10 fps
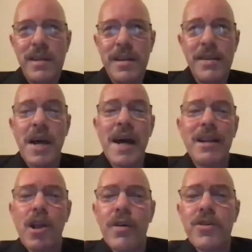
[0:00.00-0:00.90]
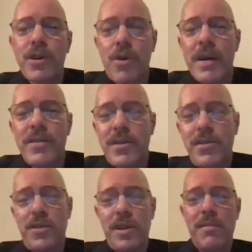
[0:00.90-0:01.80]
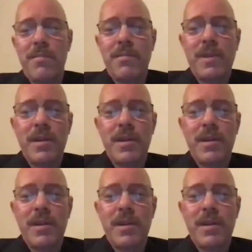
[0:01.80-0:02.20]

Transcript: not a larger crisis than